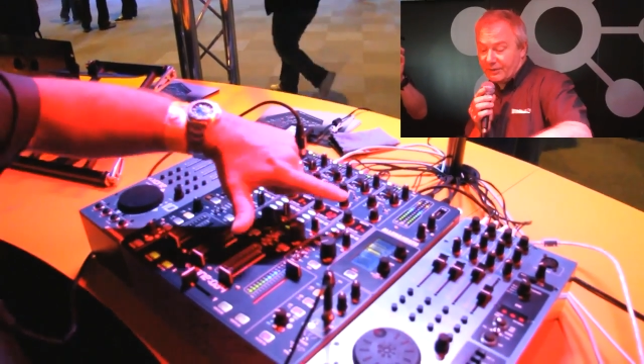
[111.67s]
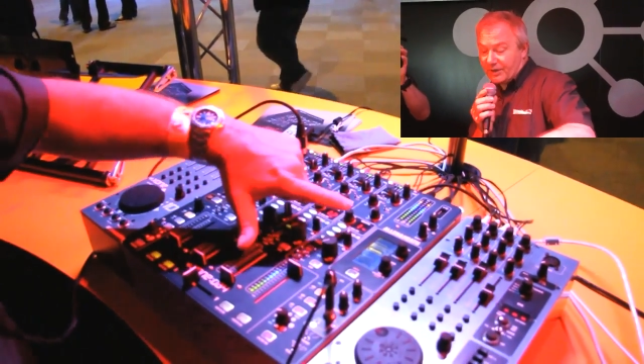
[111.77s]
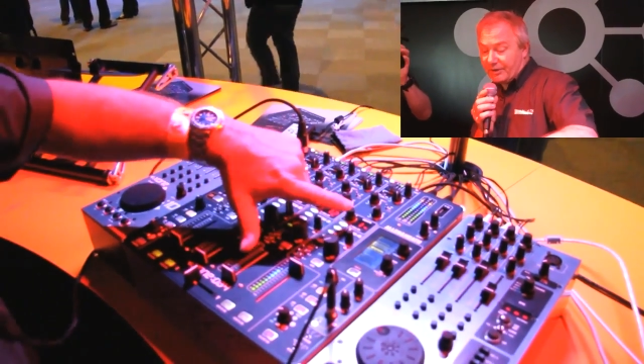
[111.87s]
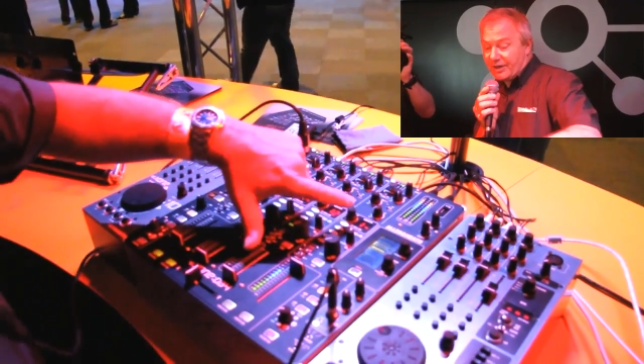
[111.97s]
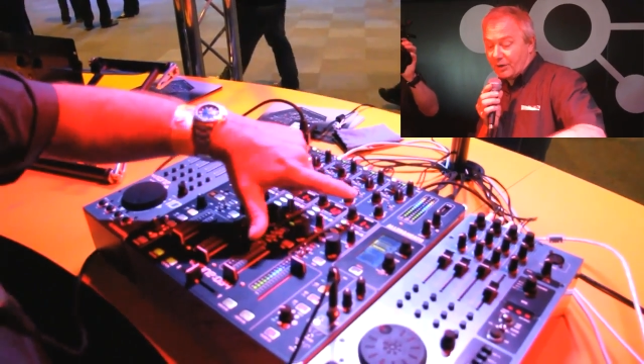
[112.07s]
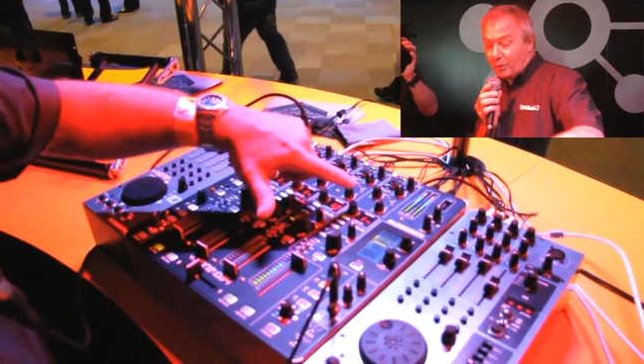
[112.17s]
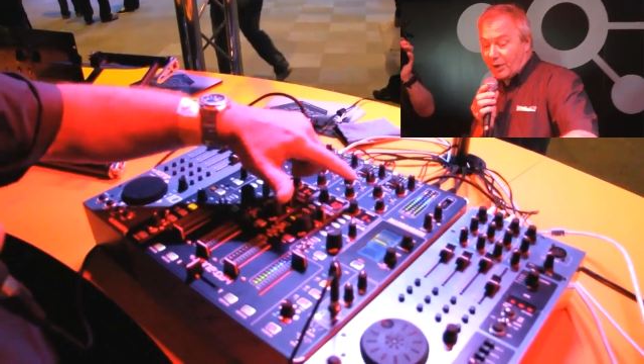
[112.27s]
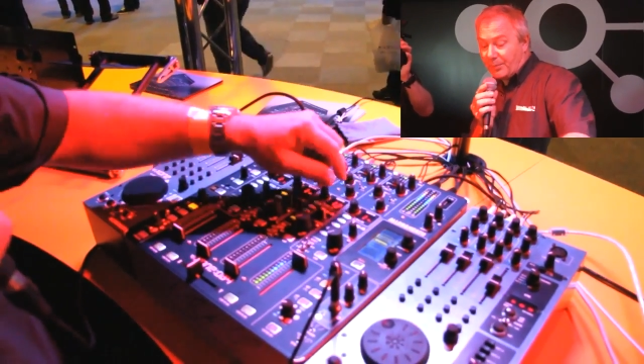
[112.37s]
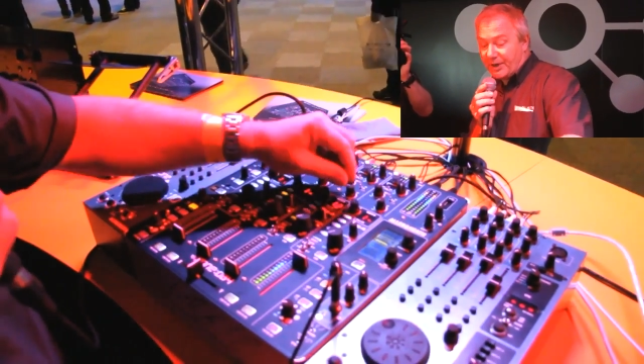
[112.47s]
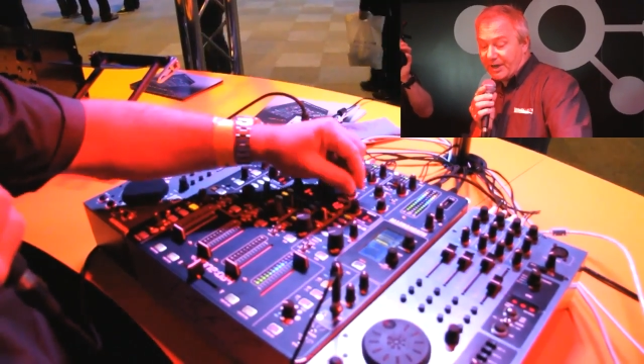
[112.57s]
Currently got
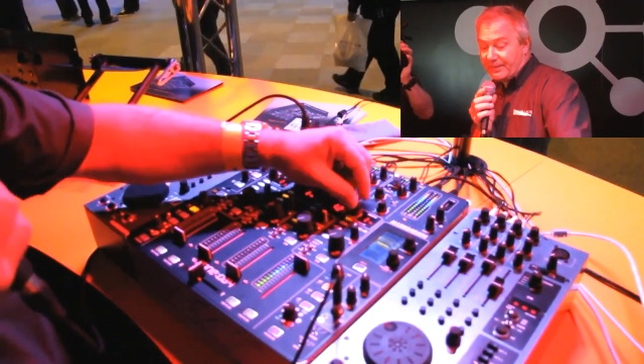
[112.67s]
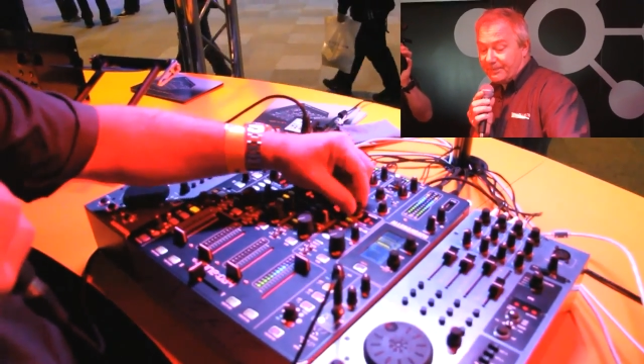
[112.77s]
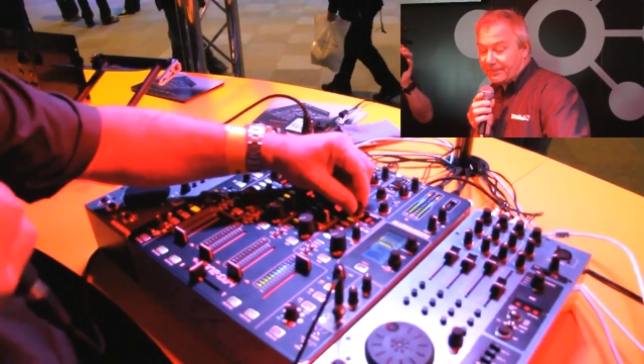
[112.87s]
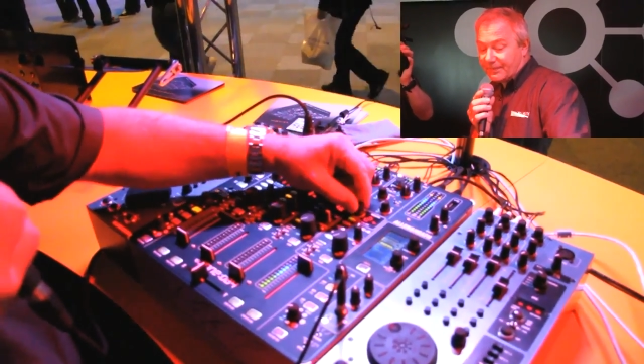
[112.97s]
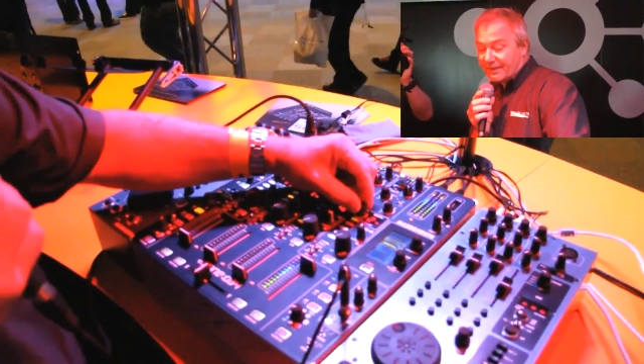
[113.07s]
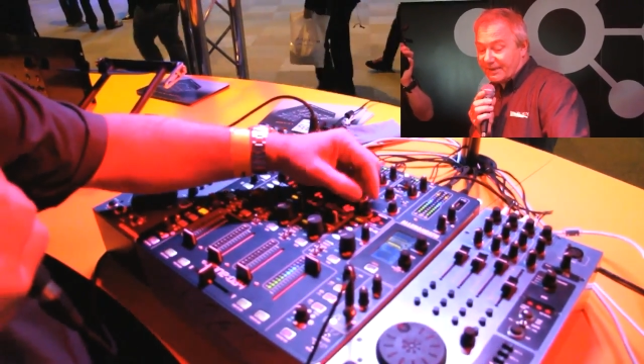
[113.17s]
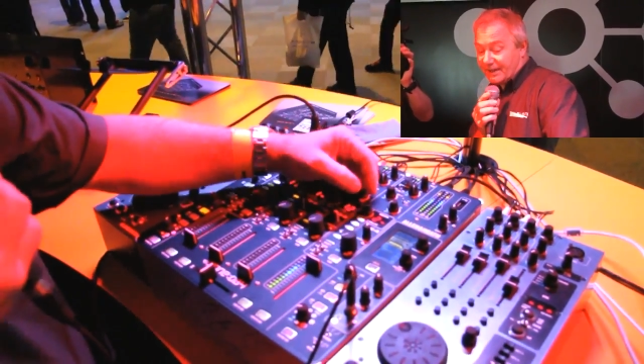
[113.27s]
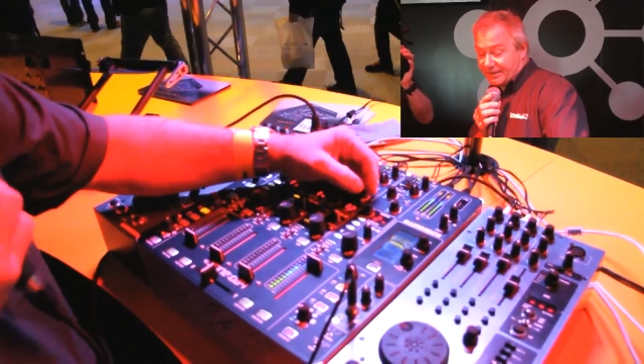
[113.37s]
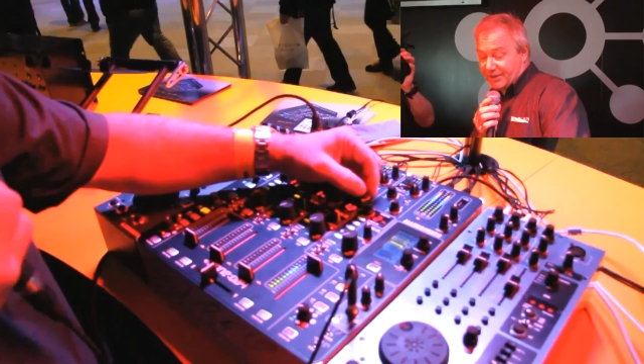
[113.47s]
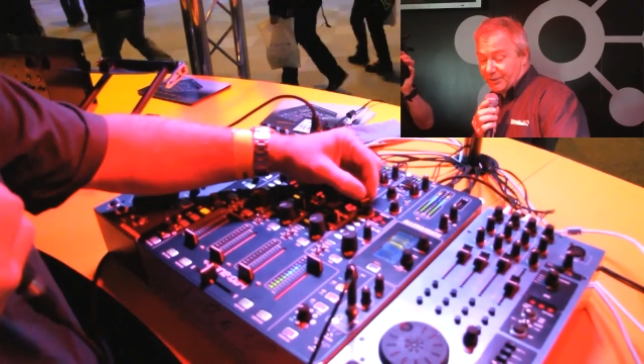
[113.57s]
1 bar,
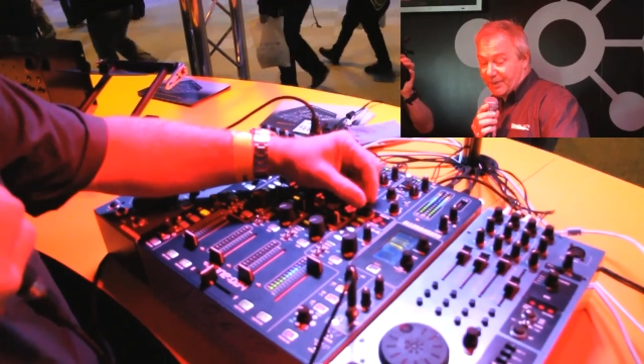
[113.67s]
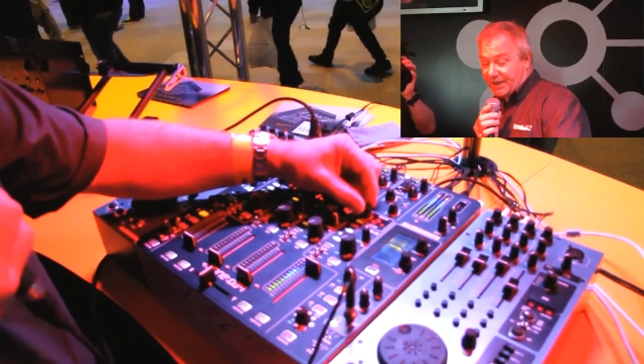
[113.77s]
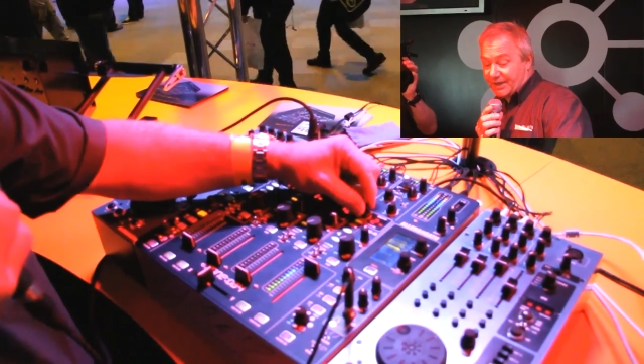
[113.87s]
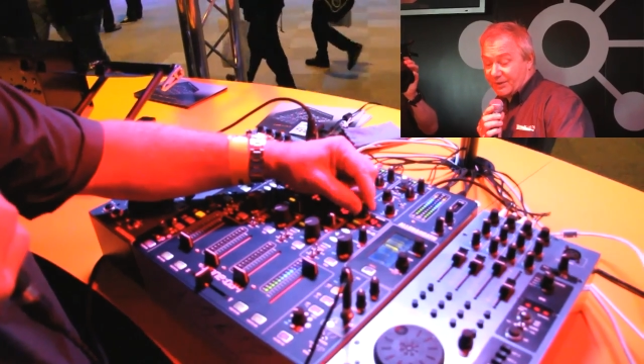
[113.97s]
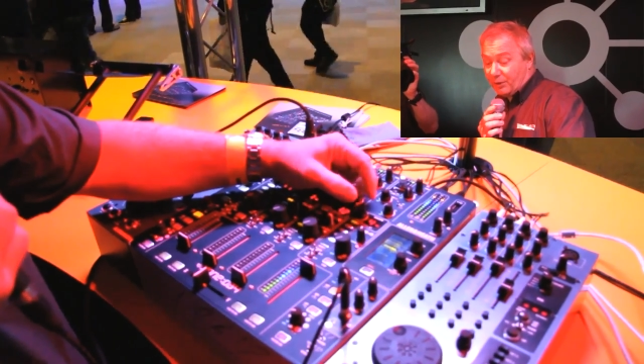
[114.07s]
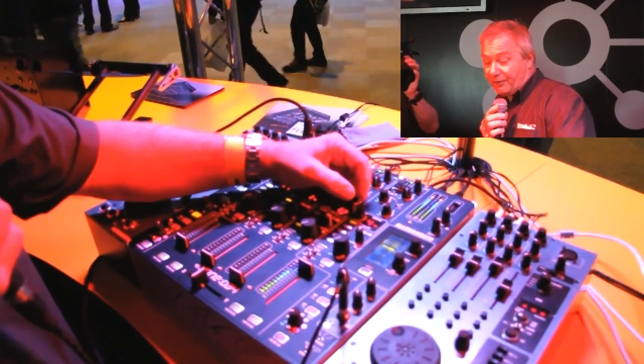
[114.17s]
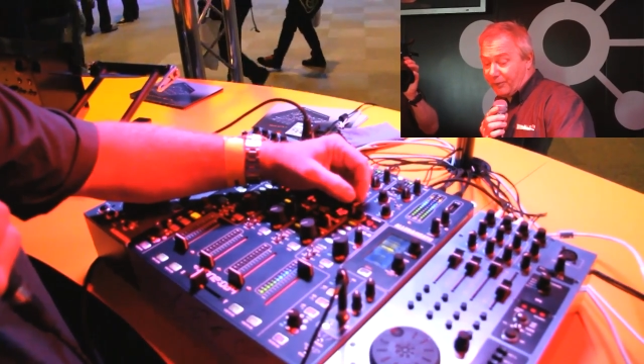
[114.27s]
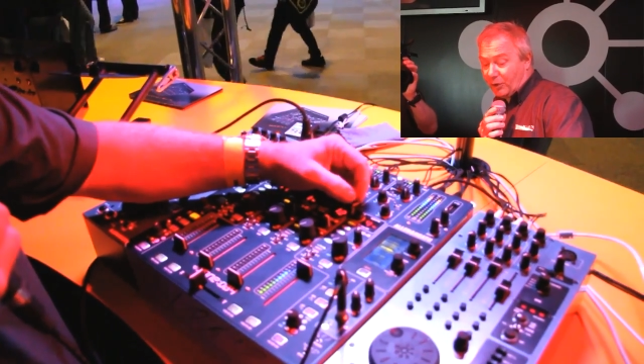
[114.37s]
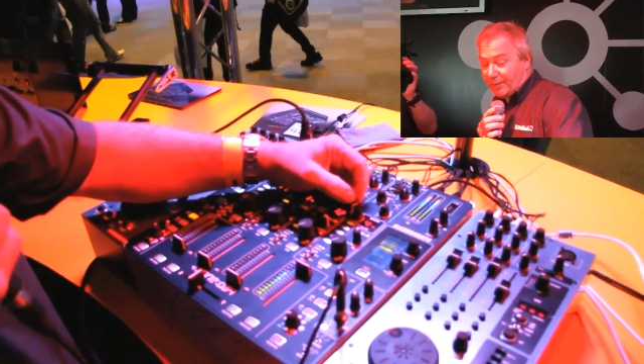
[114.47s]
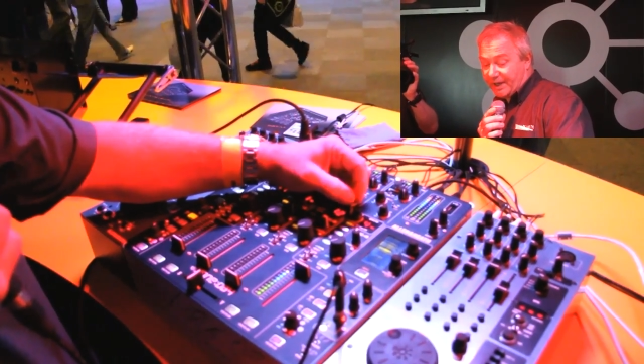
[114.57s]
that's 2 bars or
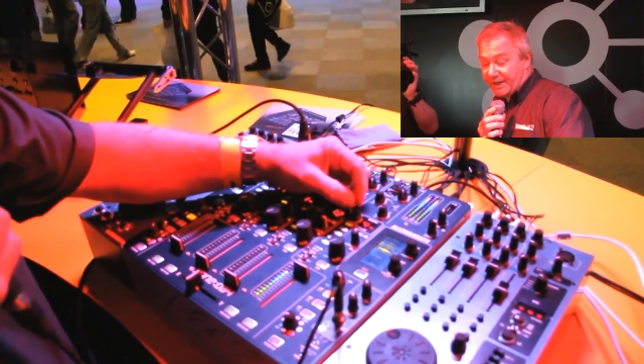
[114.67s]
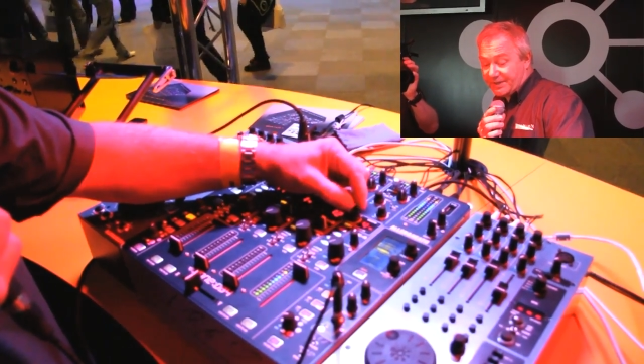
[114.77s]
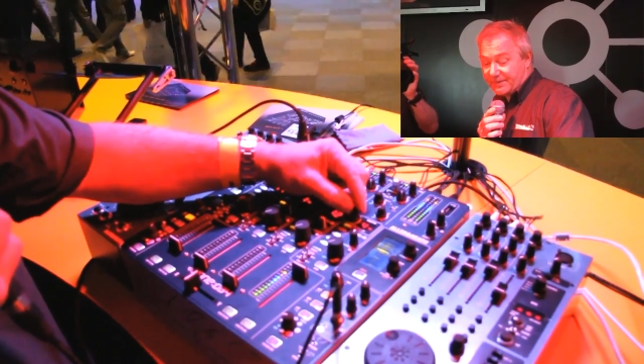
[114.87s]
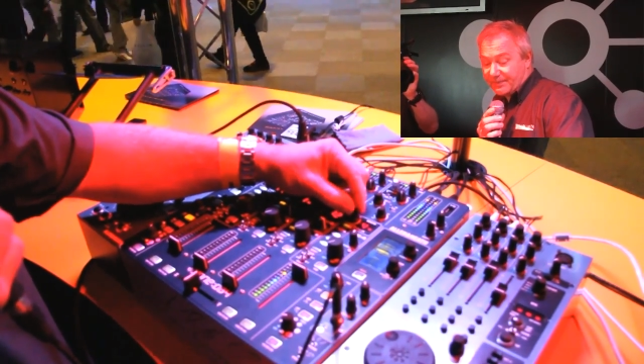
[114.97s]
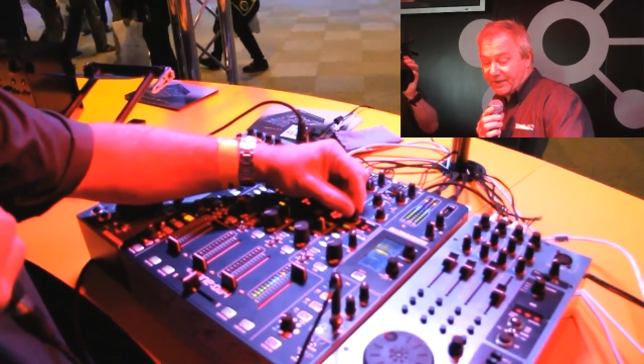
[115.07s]
4 bars,